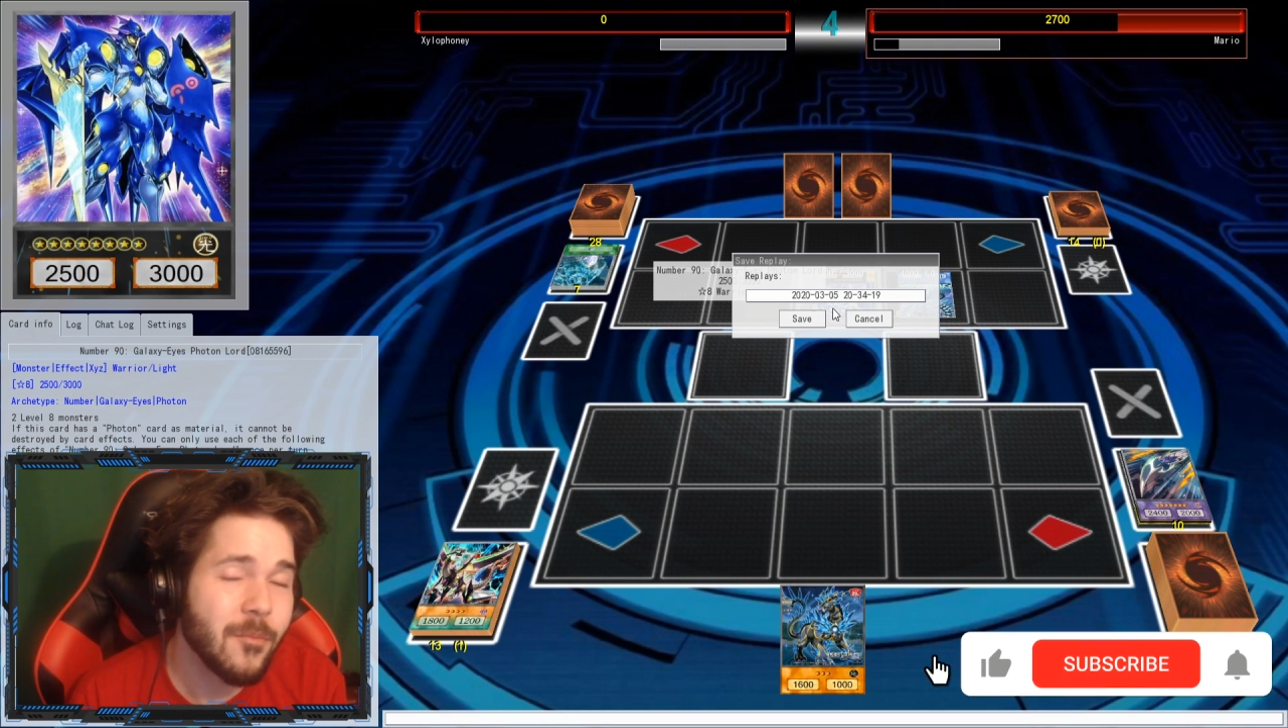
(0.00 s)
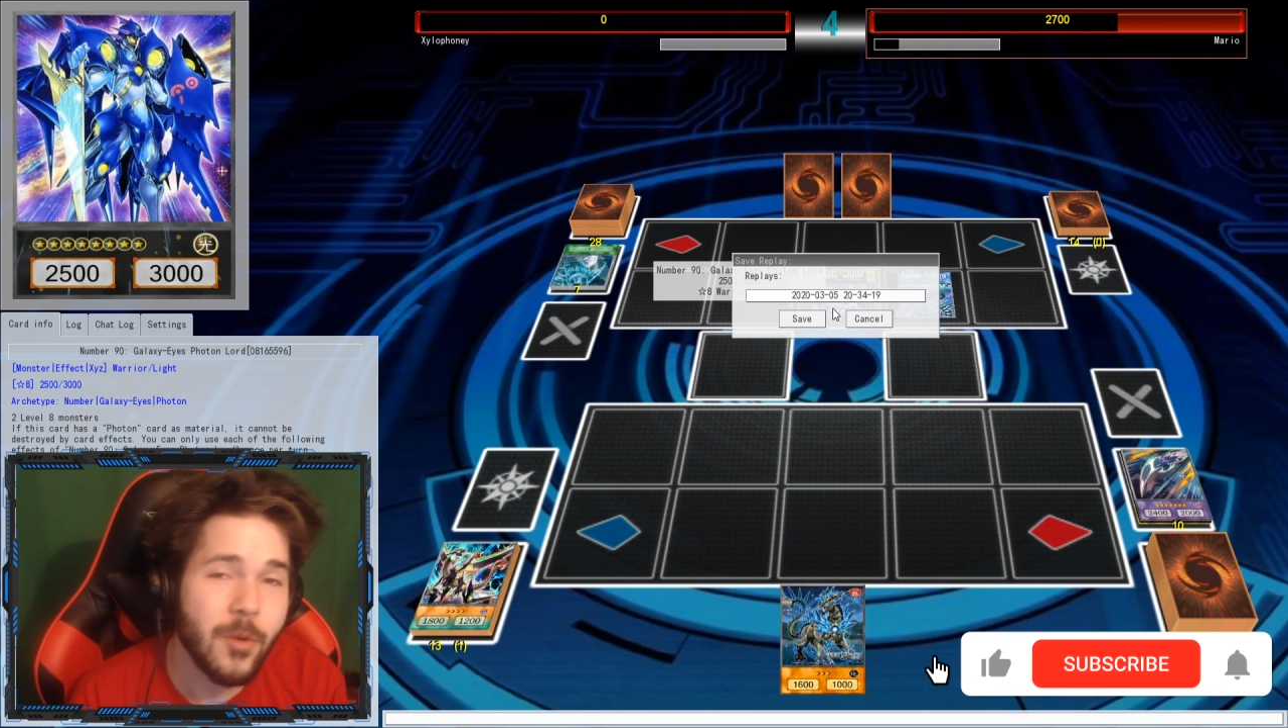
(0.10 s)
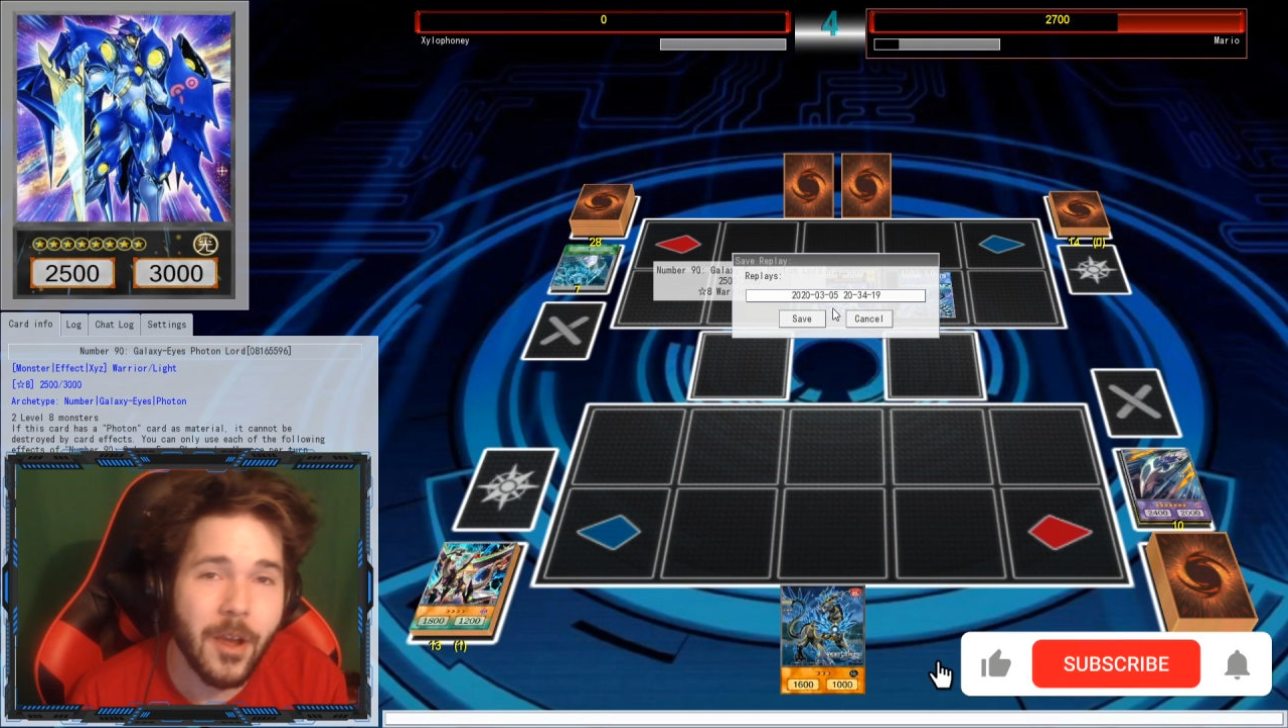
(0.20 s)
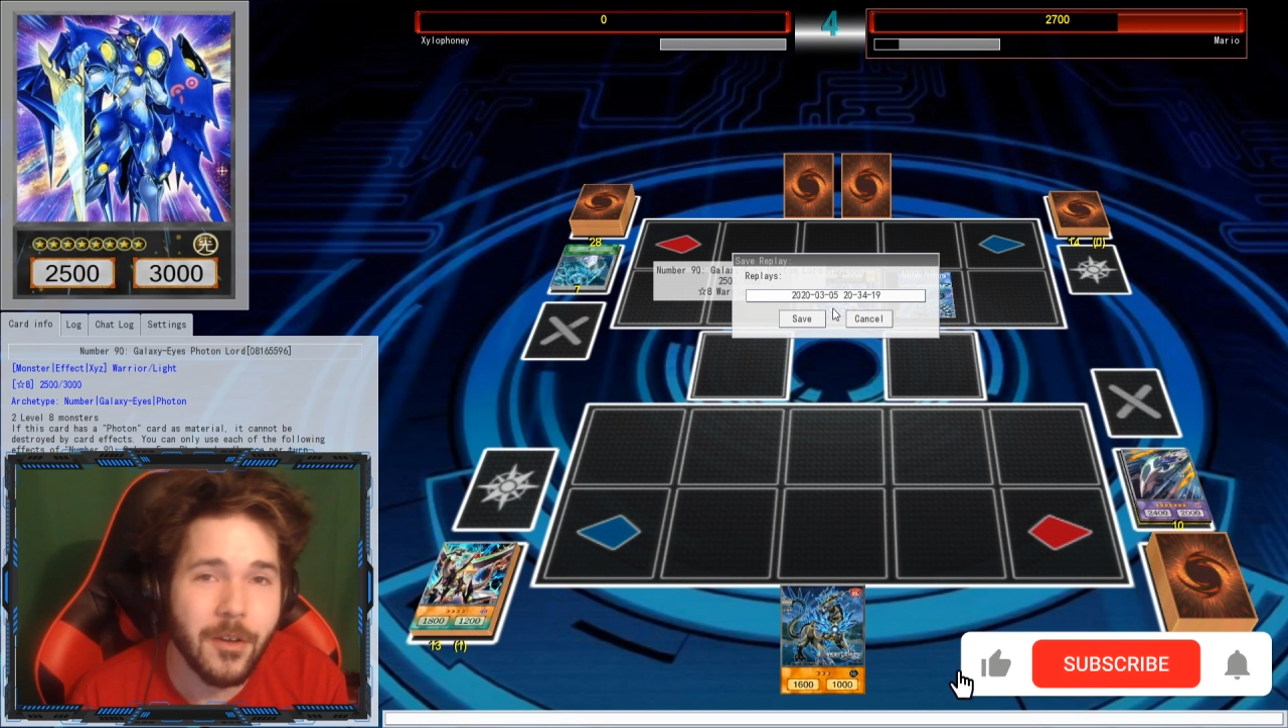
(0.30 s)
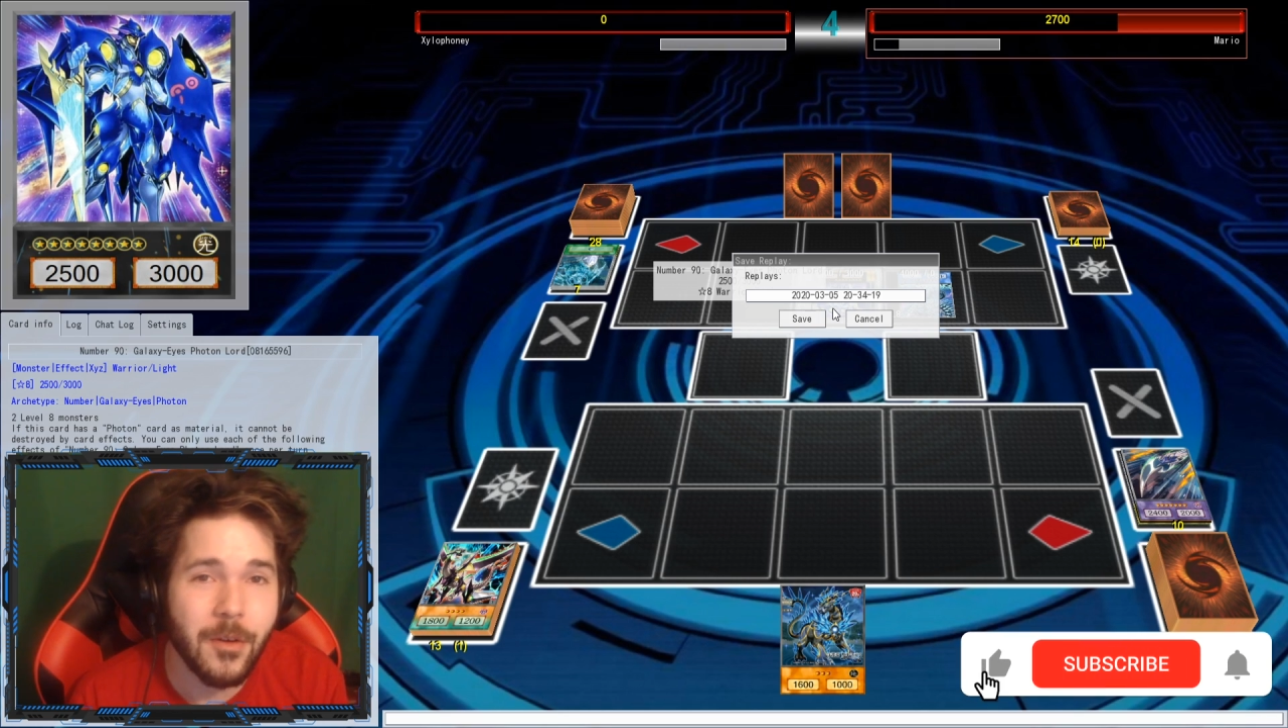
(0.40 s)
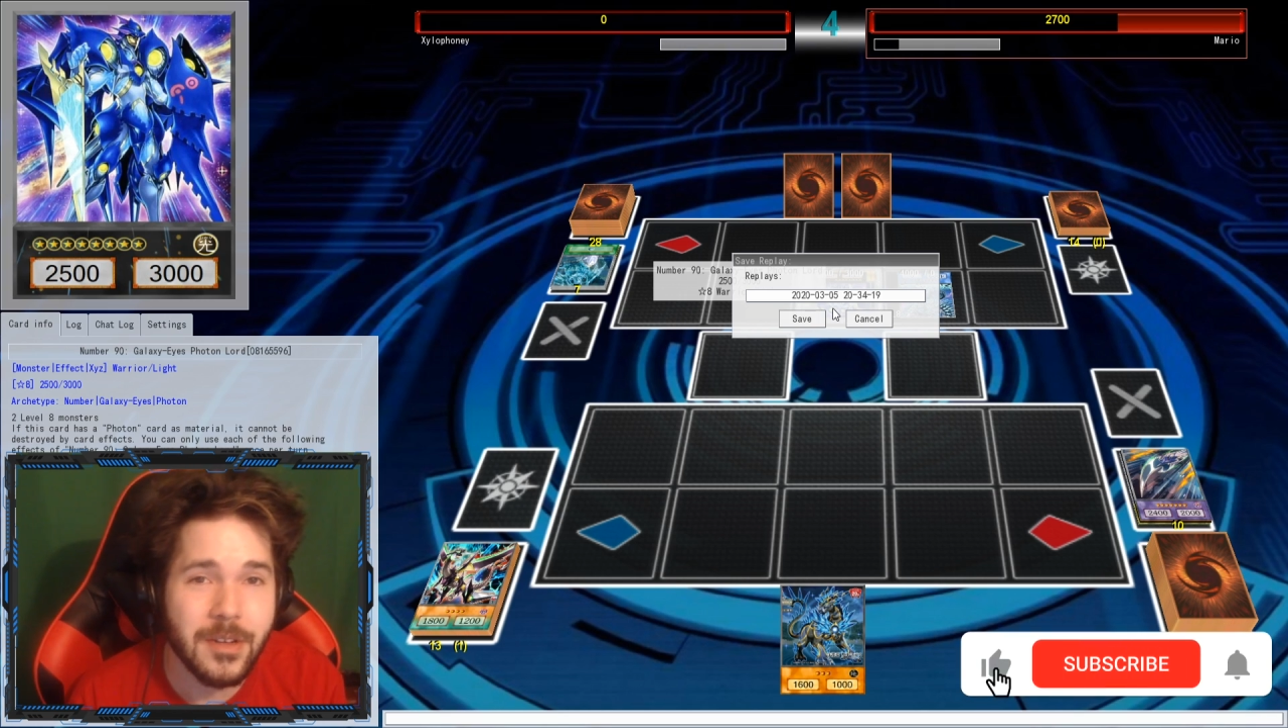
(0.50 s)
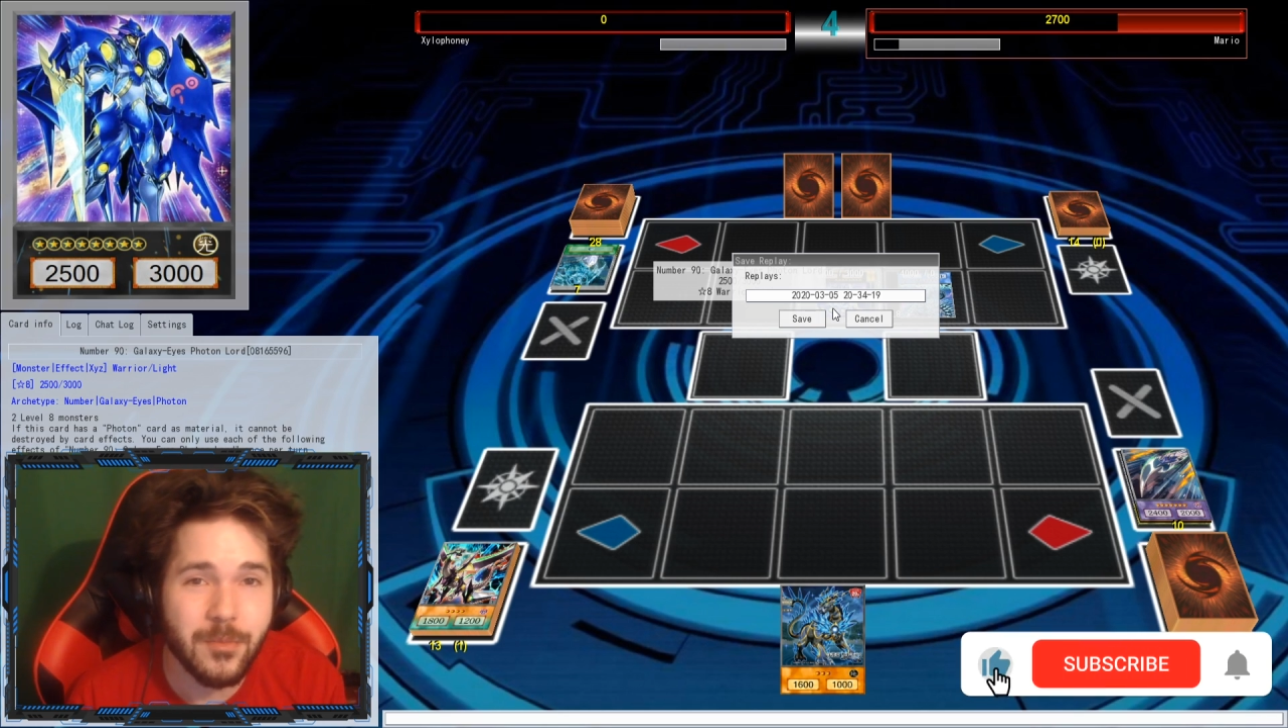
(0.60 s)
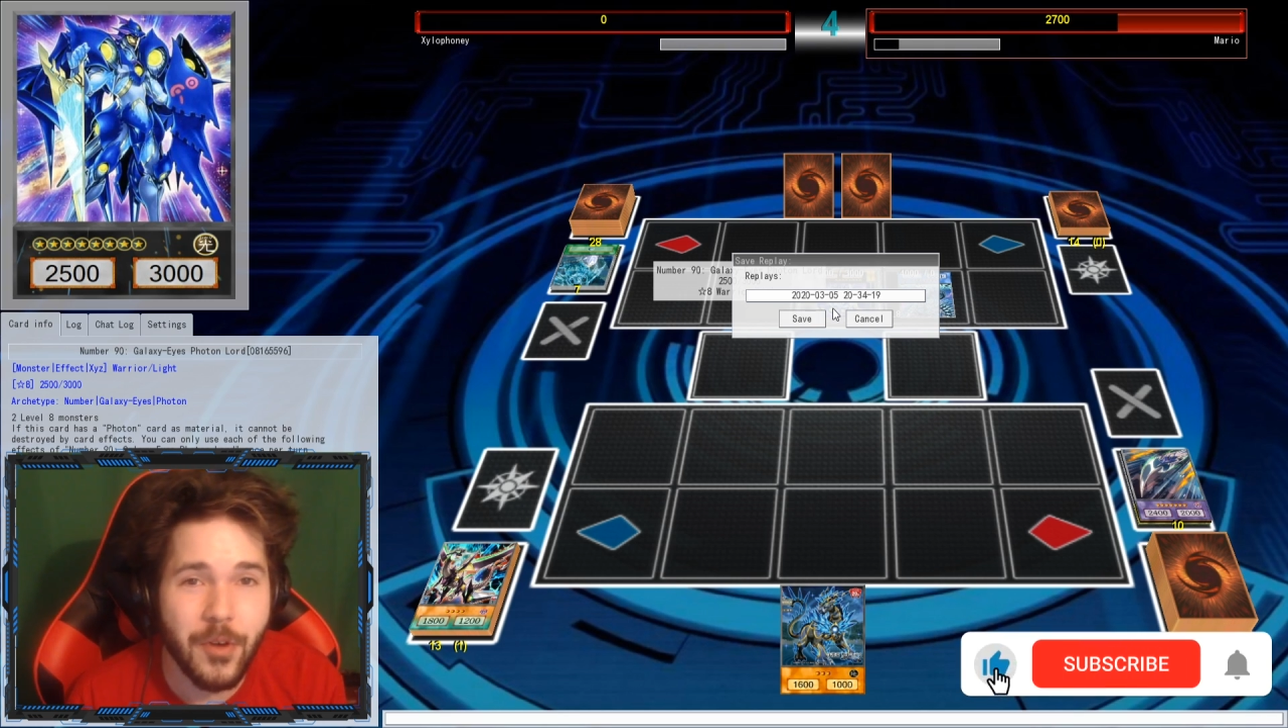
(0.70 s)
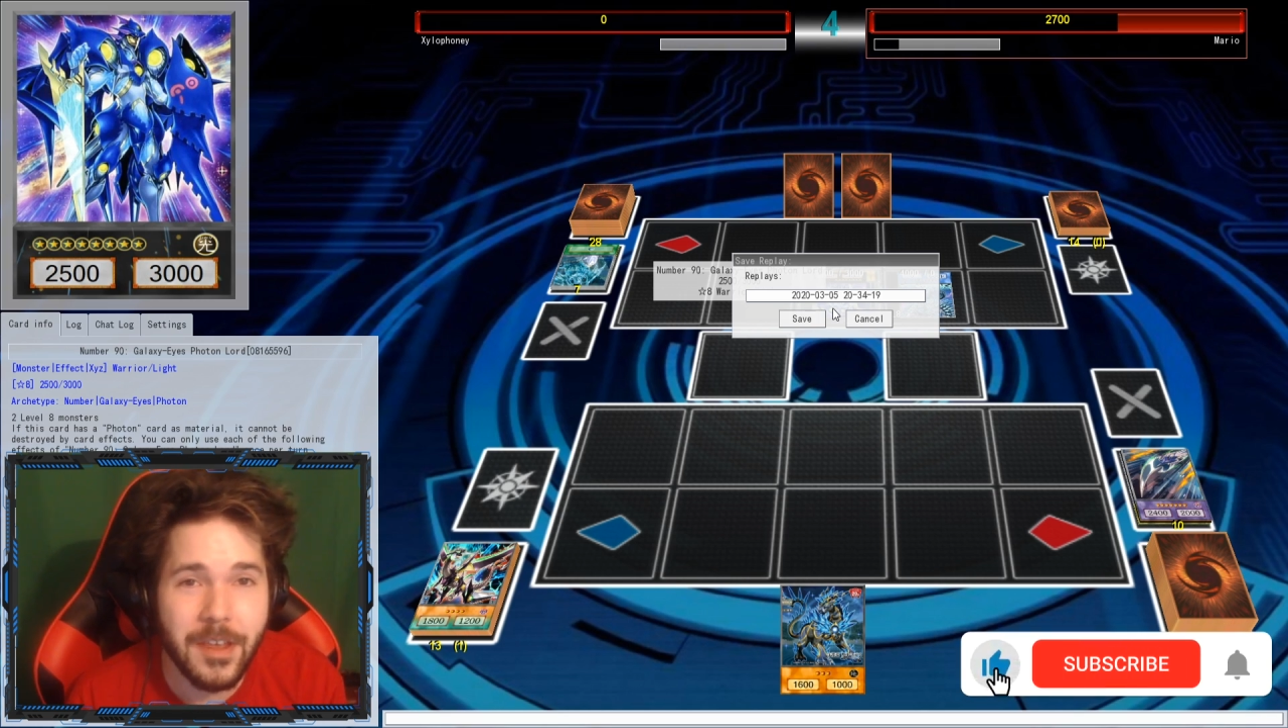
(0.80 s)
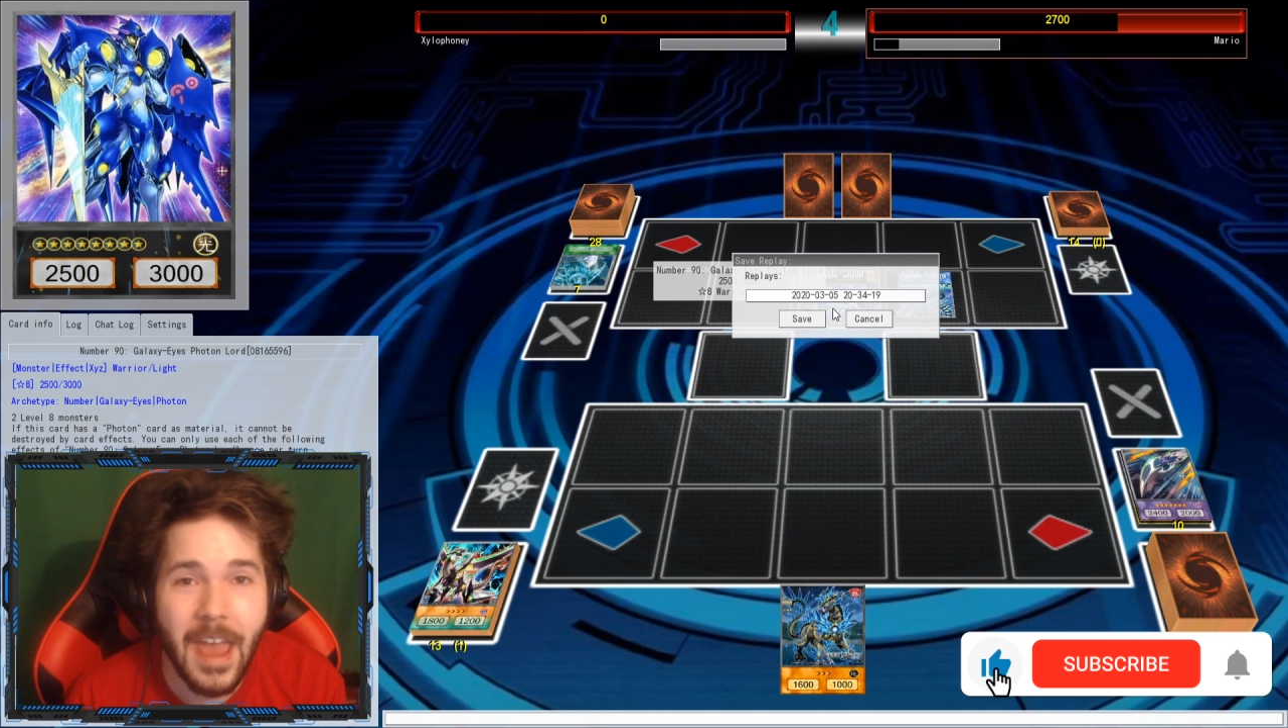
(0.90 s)
we are going to
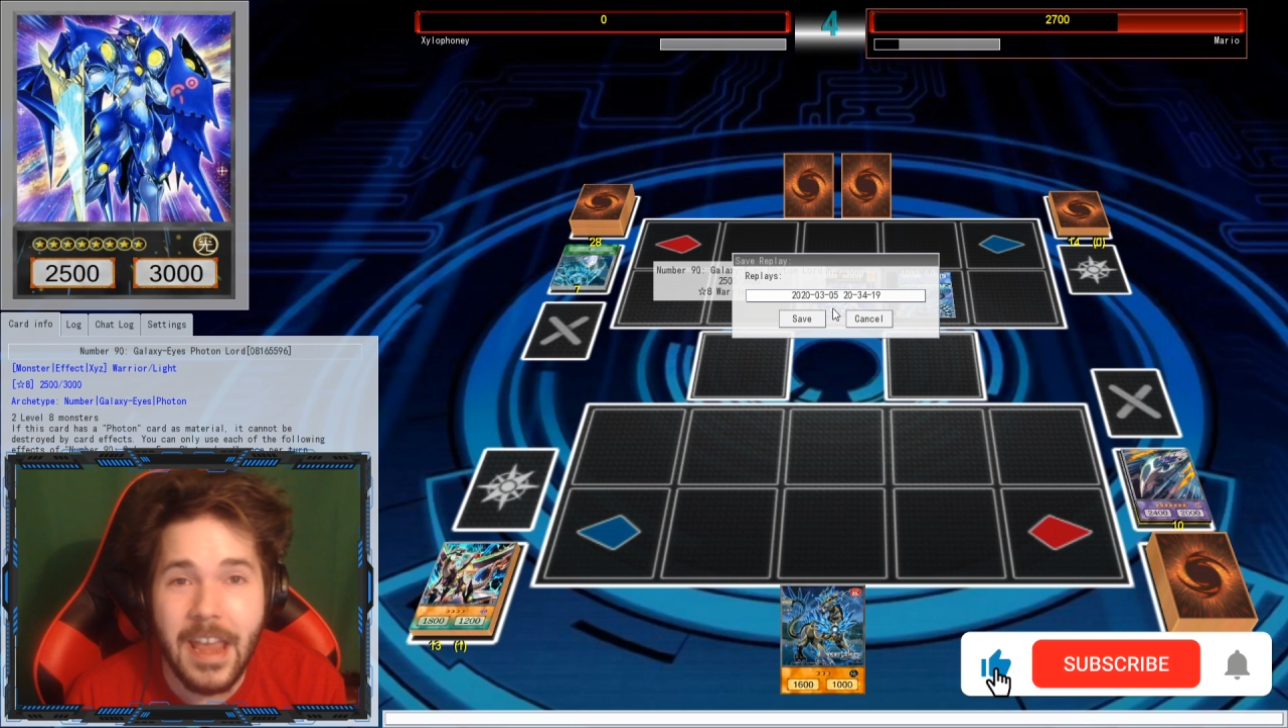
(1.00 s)
bring